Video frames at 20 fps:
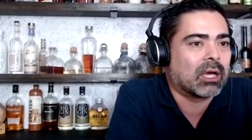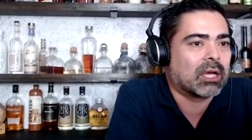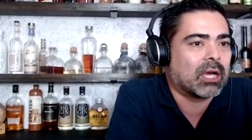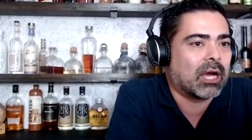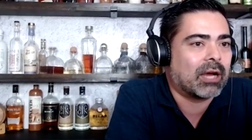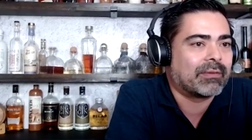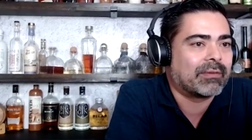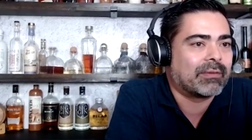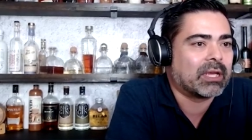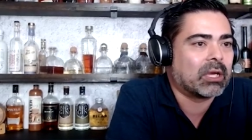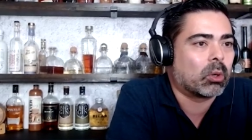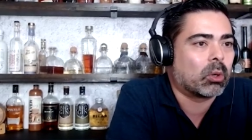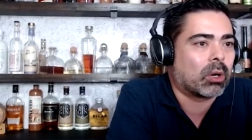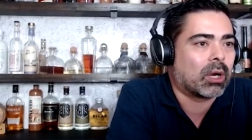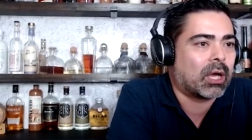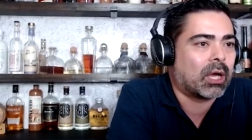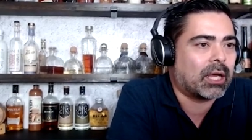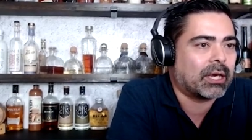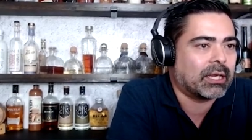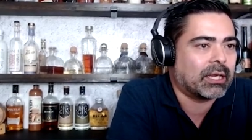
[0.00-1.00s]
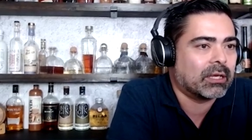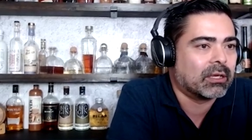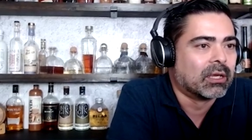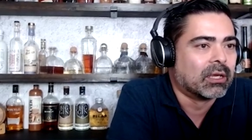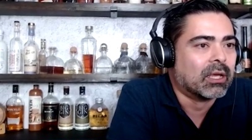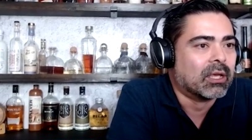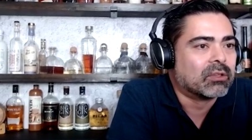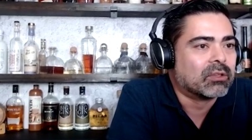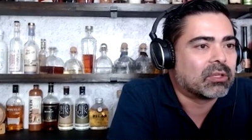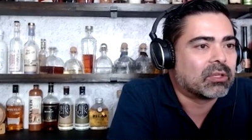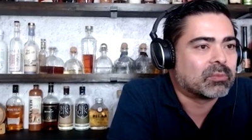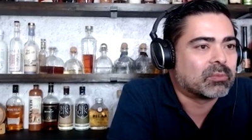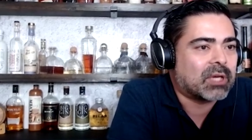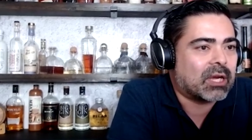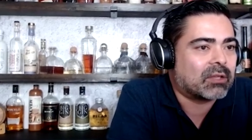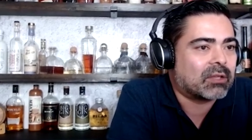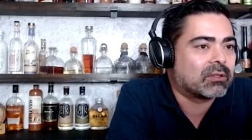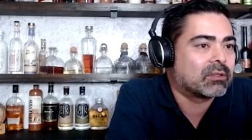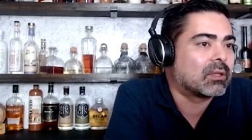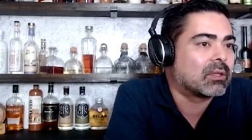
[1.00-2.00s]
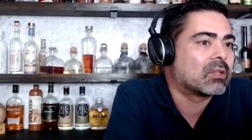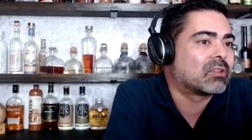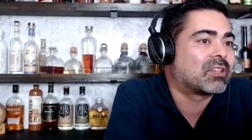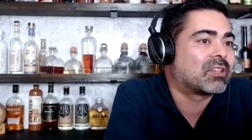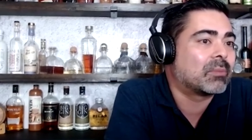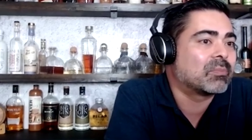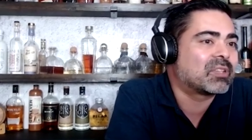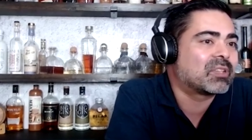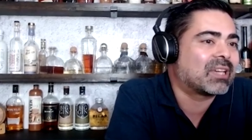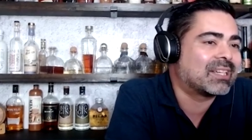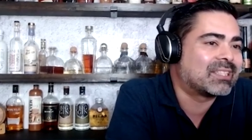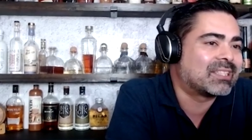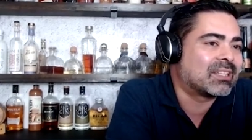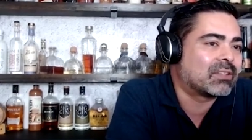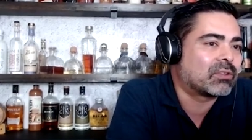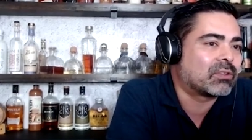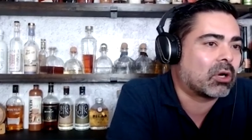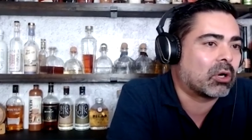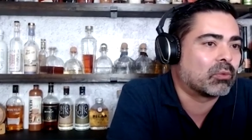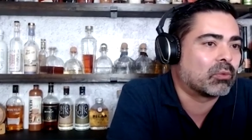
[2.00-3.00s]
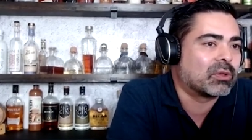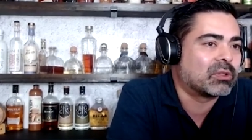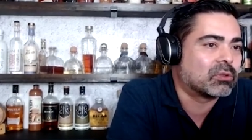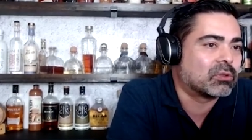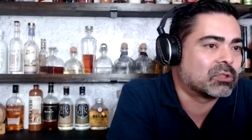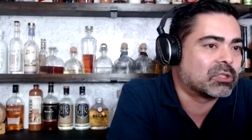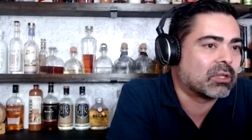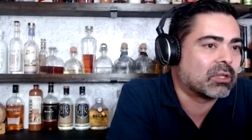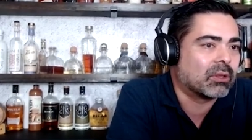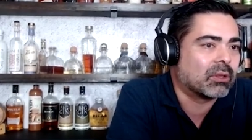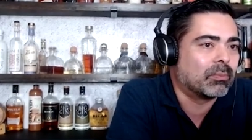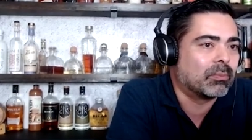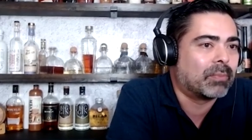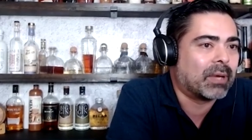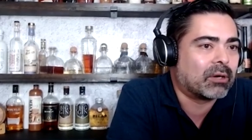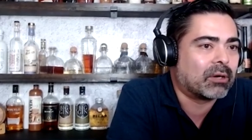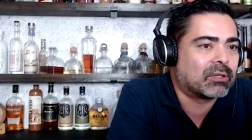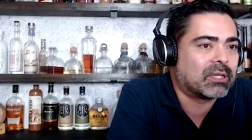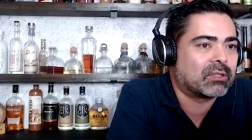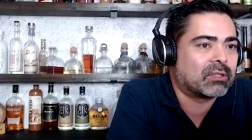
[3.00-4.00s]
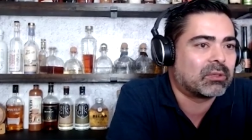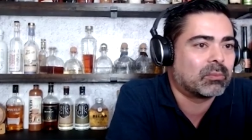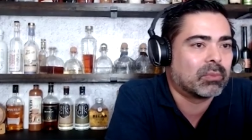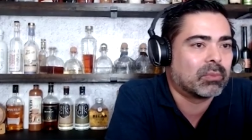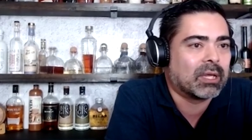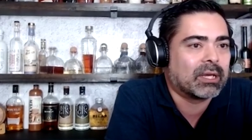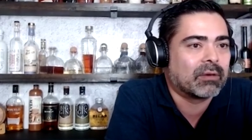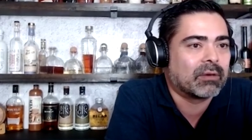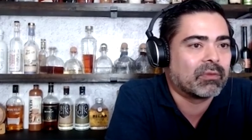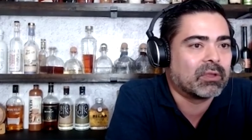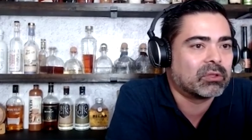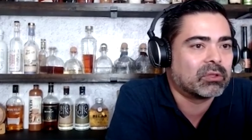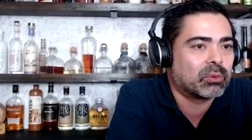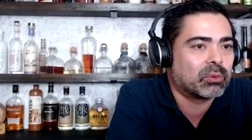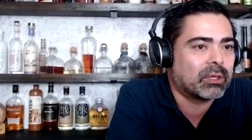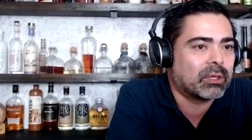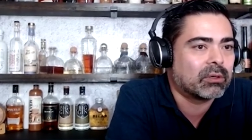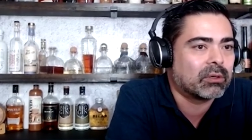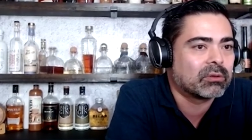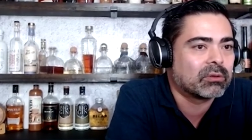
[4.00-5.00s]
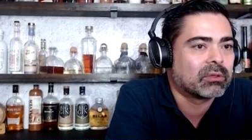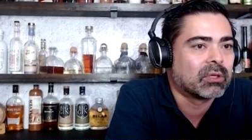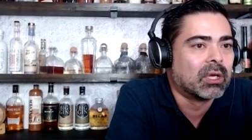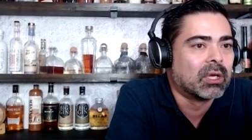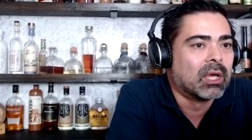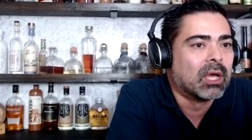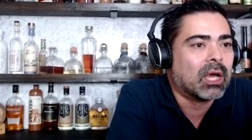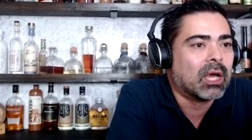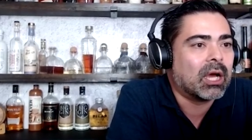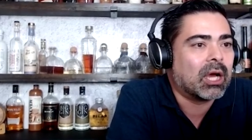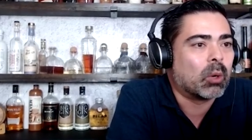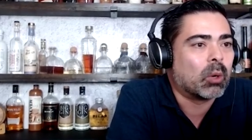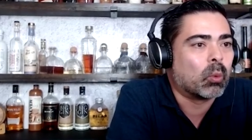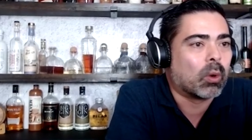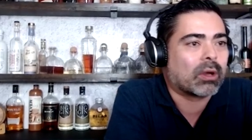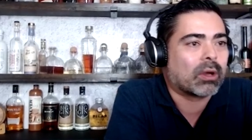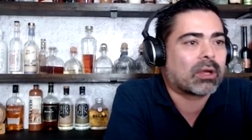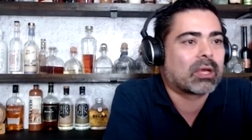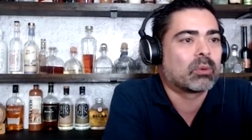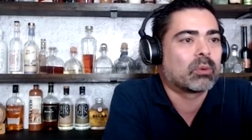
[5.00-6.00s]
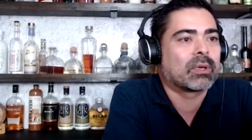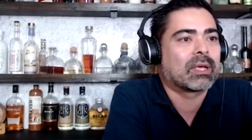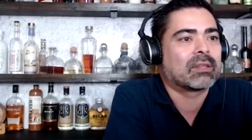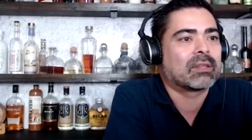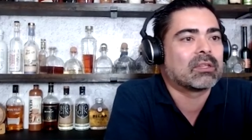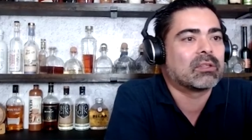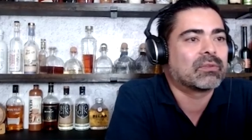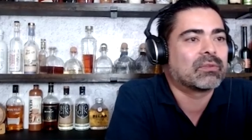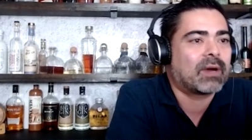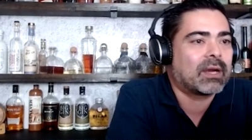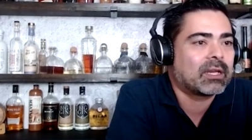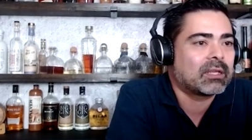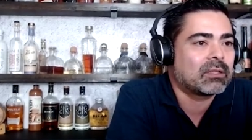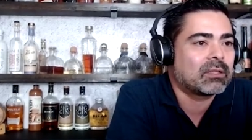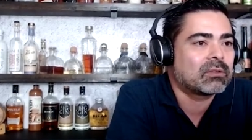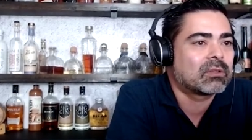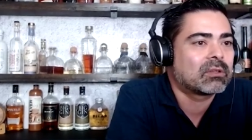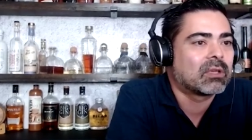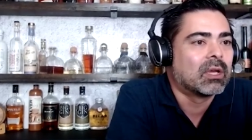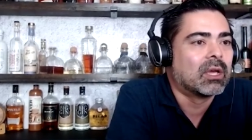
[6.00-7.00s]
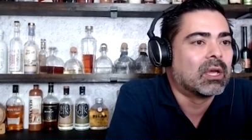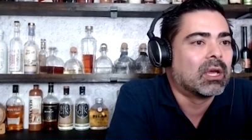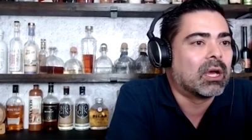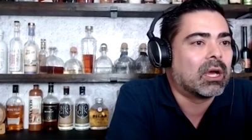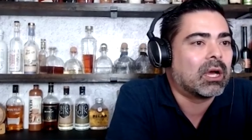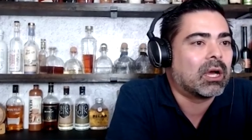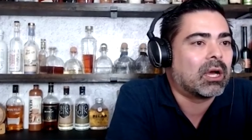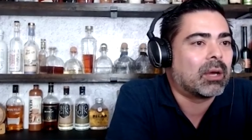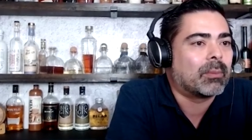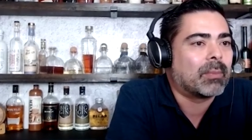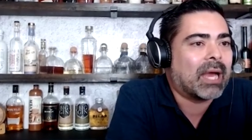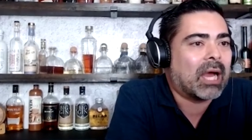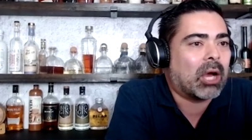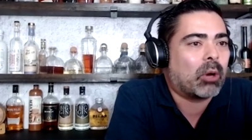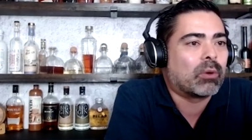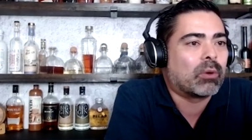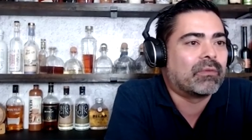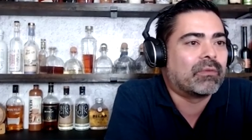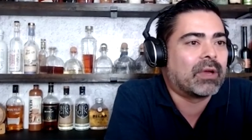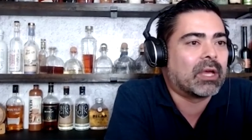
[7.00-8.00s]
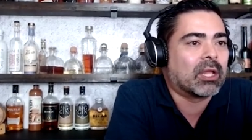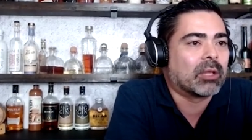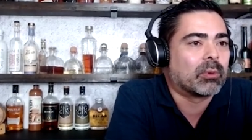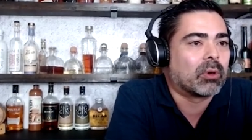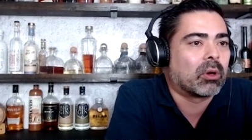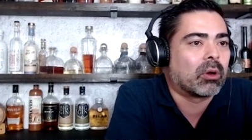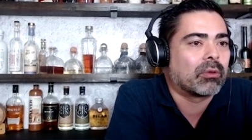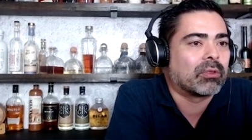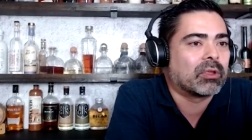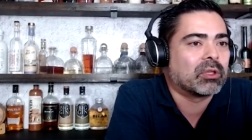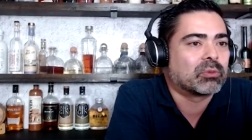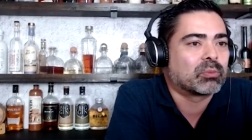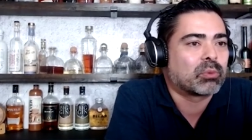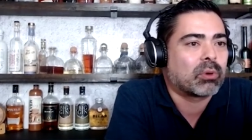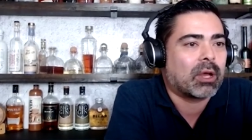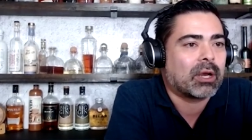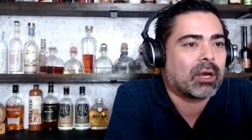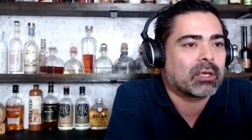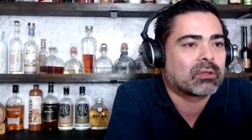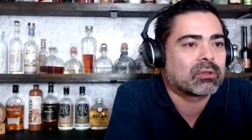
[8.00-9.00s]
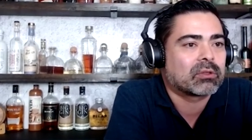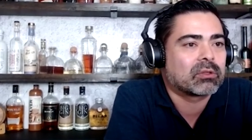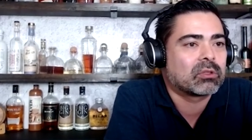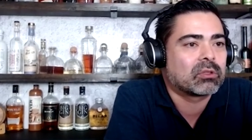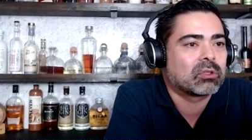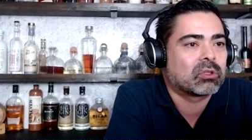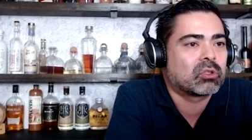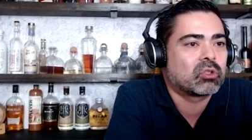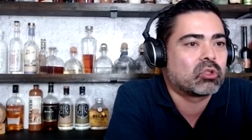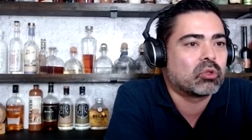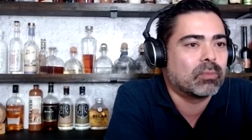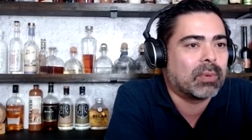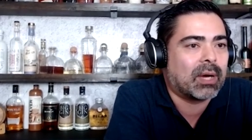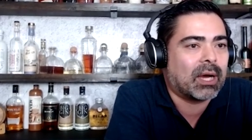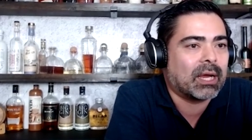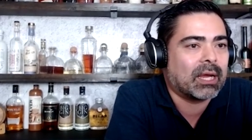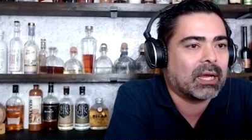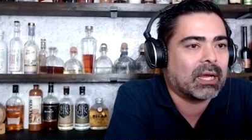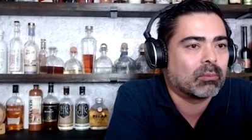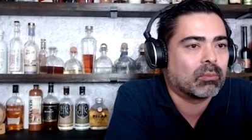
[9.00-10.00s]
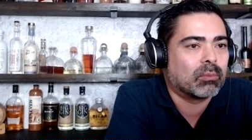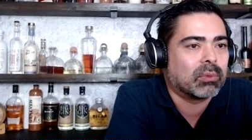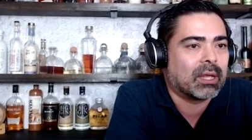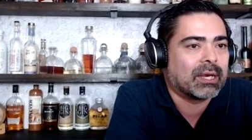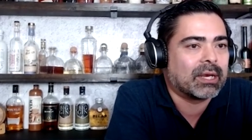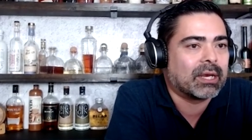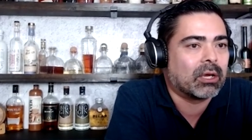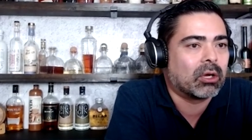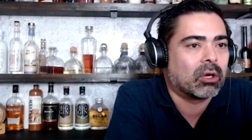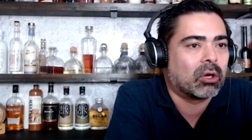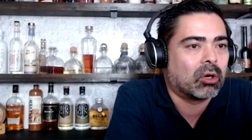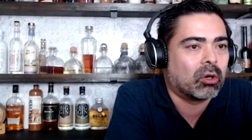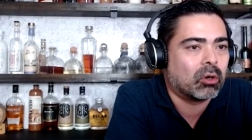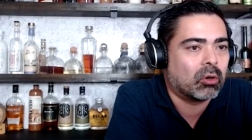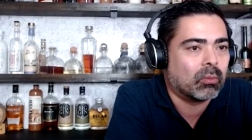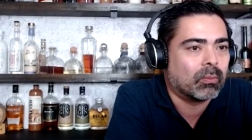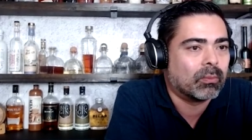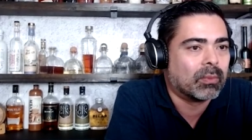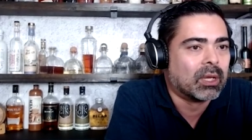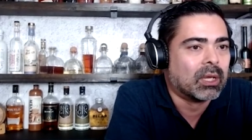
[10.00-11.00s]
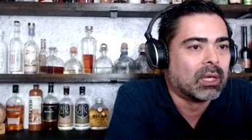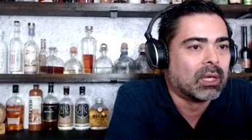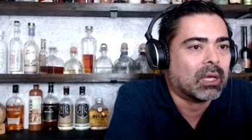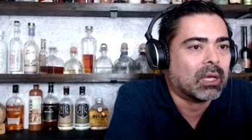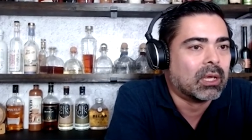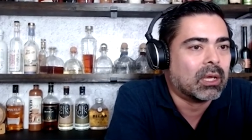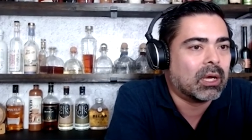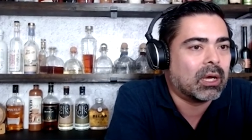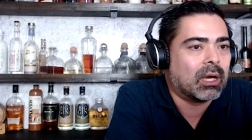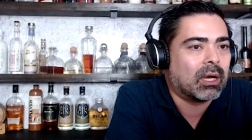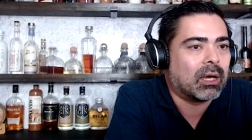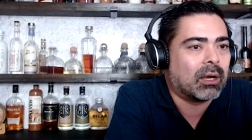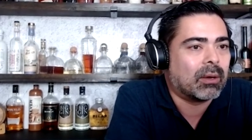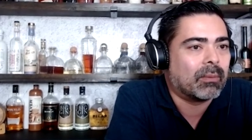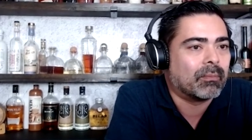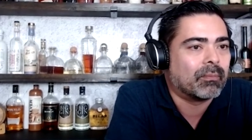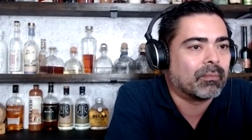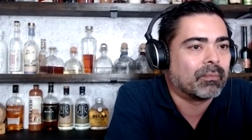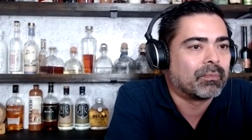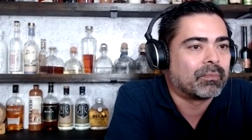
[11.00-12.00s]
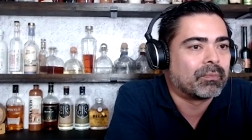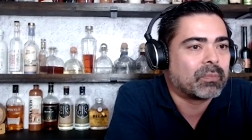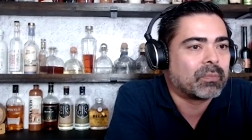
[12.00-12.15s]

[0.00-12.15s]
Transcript: agave or honey? Sometimes some scientists are researching the better tasting blend of these sweeteners. Uh, where can we get these findings? Um, how available are these products to buy and blend at home? Um,